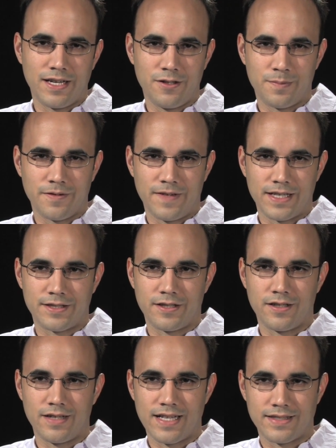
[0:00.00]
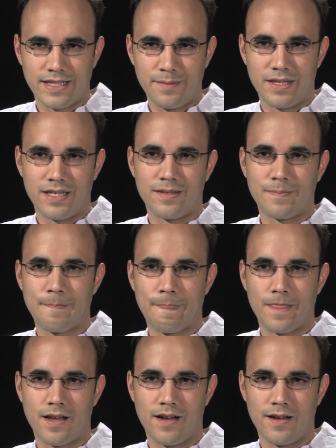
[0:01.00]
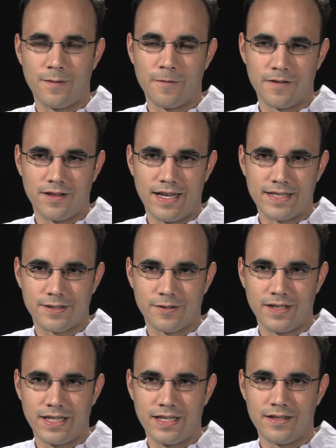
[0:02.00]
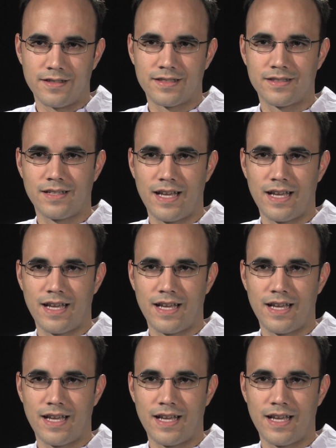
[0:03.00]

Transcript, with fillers: U professor Ned Seeman uh, over the last thirty years.